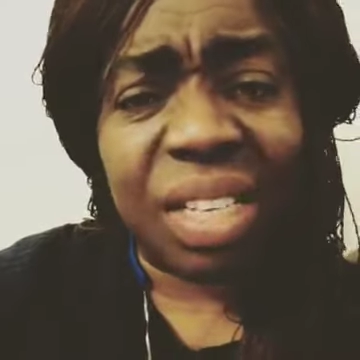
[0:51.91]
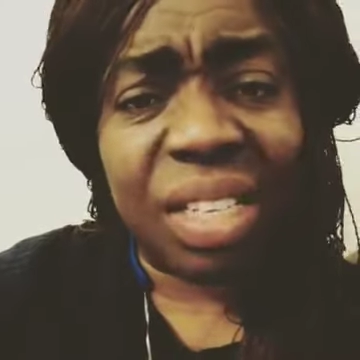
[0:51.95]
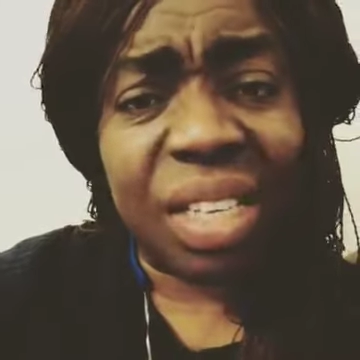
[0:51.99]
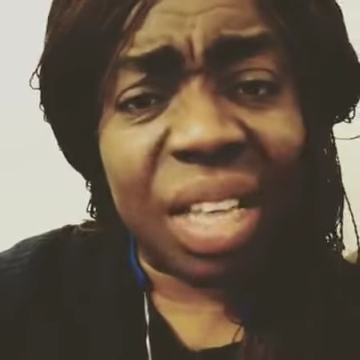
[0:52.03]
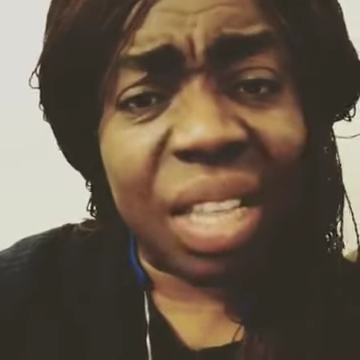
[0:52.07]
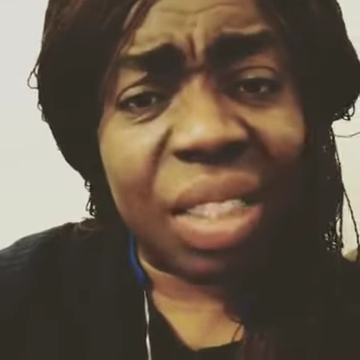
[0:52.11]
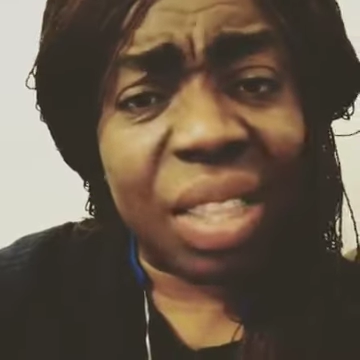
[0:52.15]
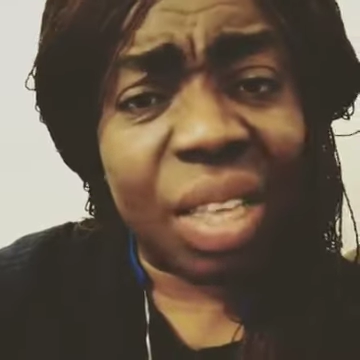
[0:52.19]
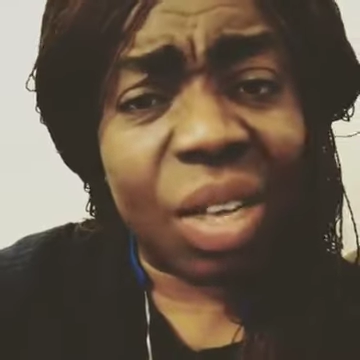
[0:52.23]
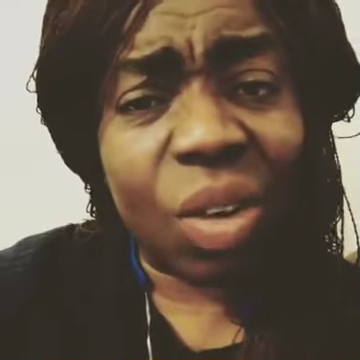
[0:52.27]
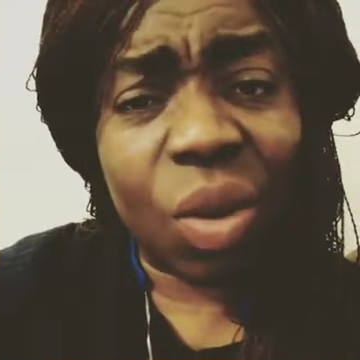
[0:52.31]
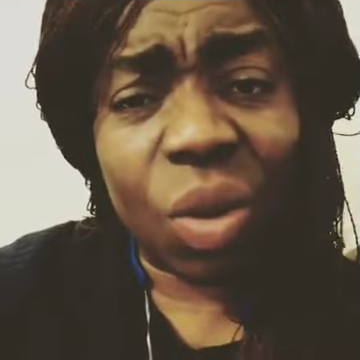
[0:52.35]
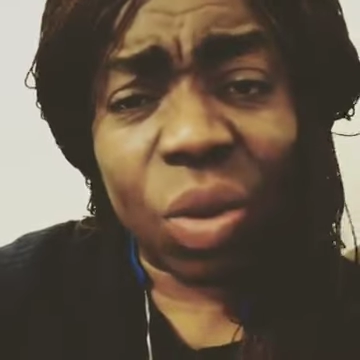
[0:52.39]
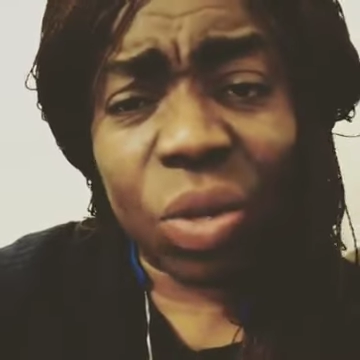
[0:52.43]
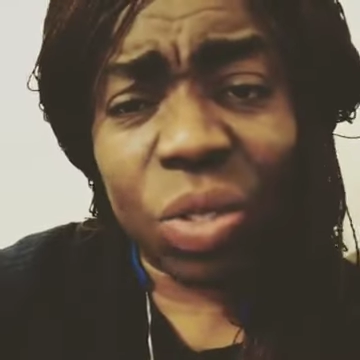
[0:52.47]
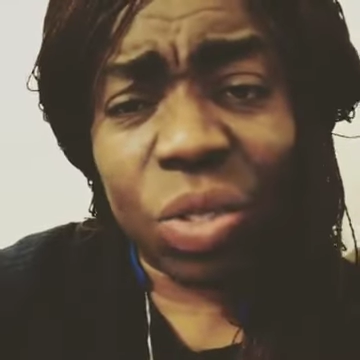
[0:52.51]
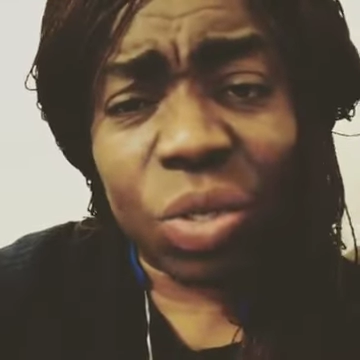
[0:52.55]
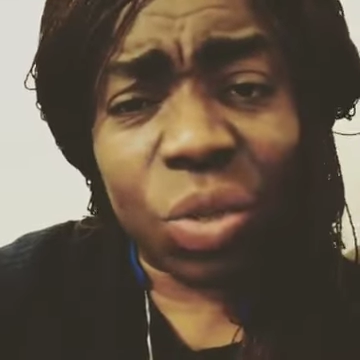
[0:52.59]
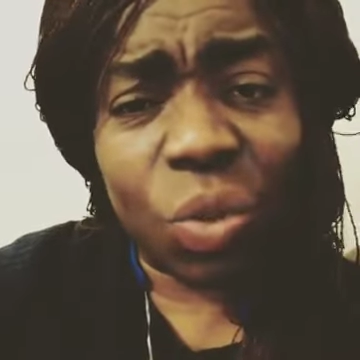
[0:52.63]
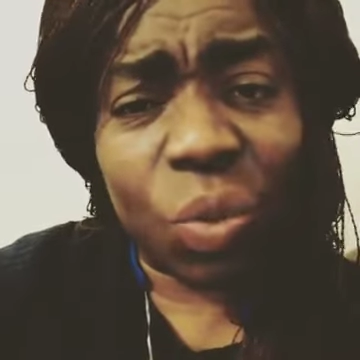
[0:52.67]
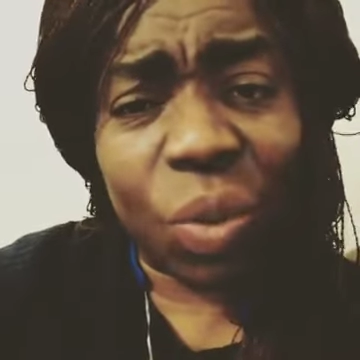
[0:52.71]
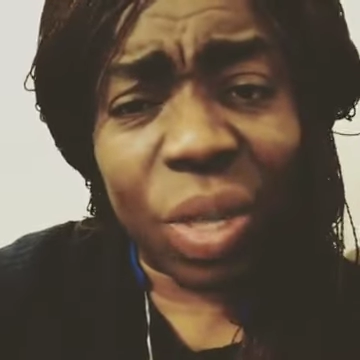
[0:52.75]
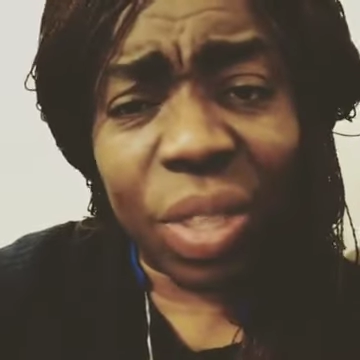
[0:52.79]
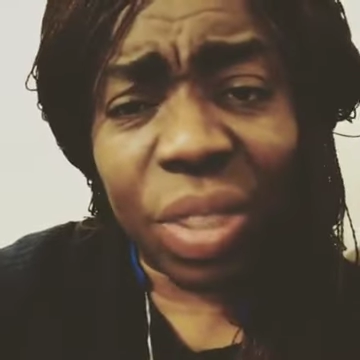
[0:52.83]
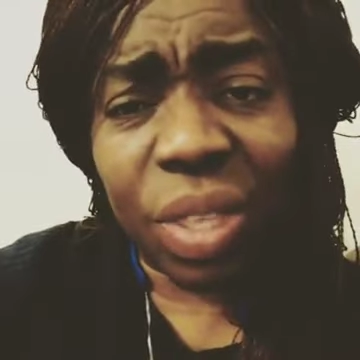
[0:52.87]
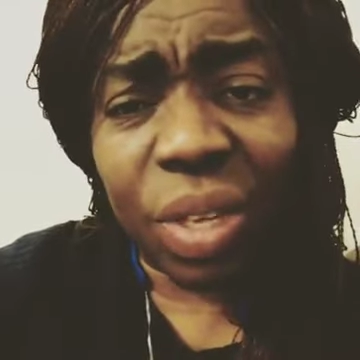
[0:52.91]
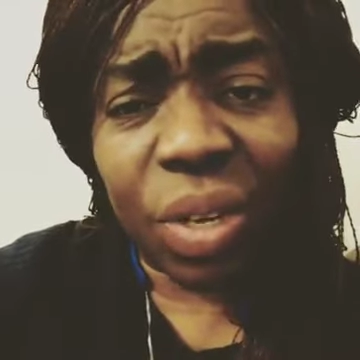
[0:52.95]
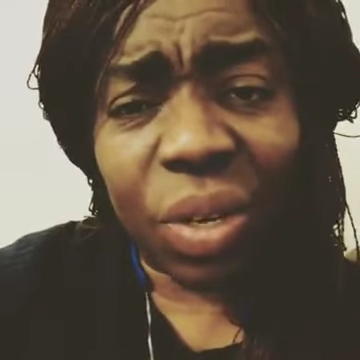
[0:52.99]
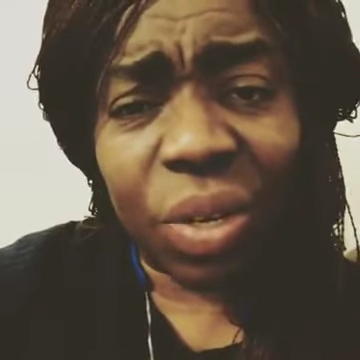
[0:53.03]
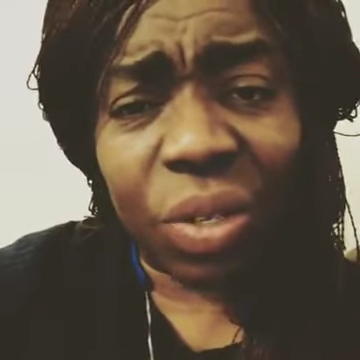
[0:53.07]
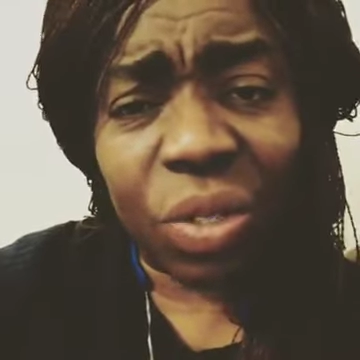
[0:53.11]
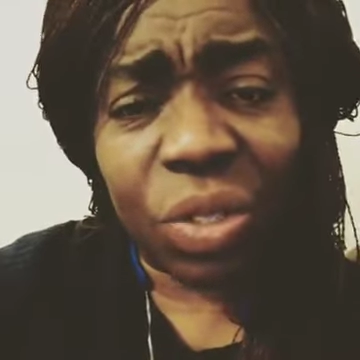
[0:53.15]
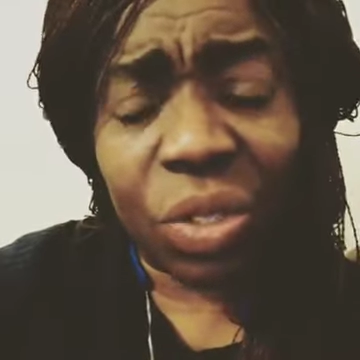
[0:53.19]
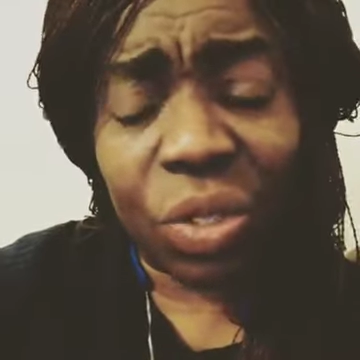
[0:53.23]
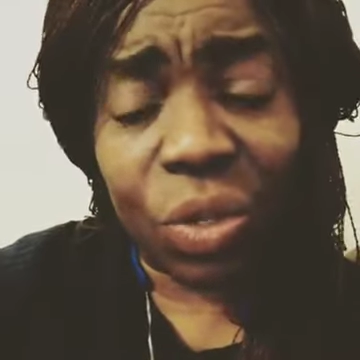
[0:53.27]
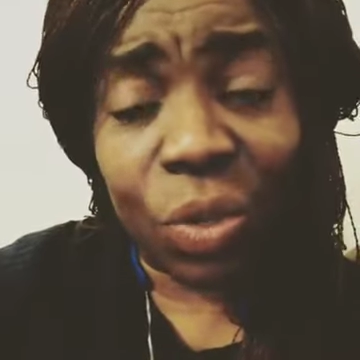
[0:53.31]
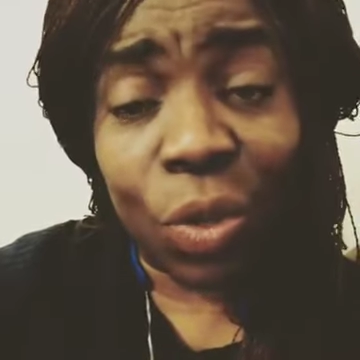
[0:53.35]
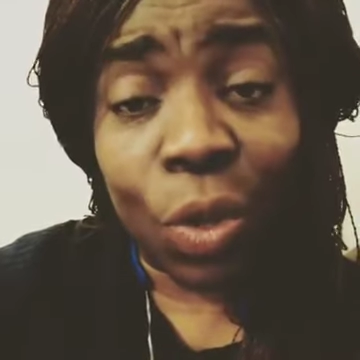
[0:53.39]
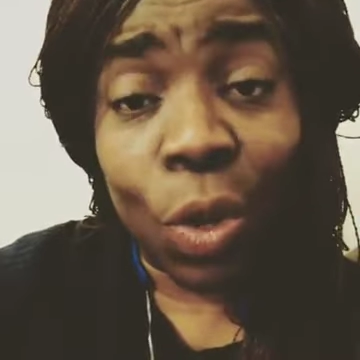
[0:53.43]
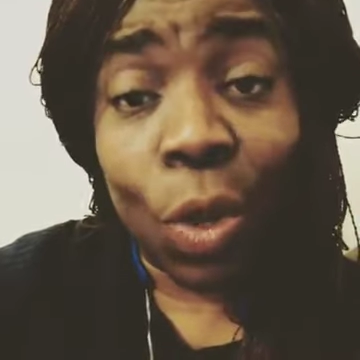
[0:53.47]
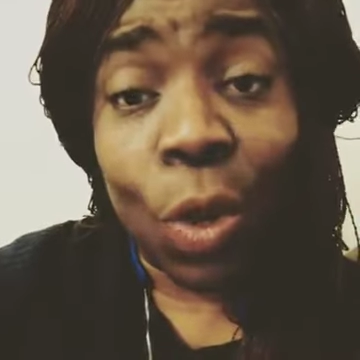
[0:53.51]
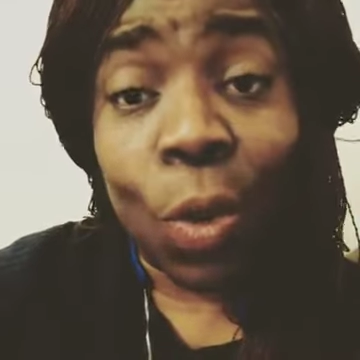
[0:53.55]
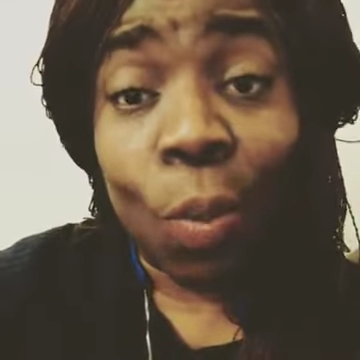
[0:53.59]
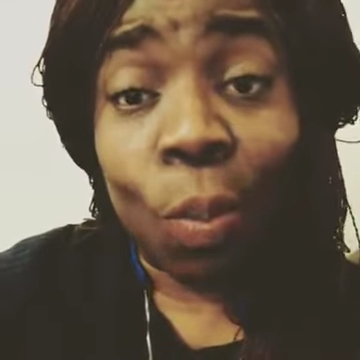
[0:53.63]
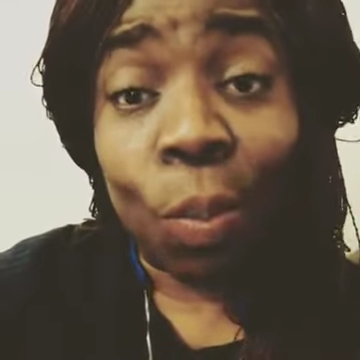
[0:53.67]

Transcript: that they cause you when they hurt you.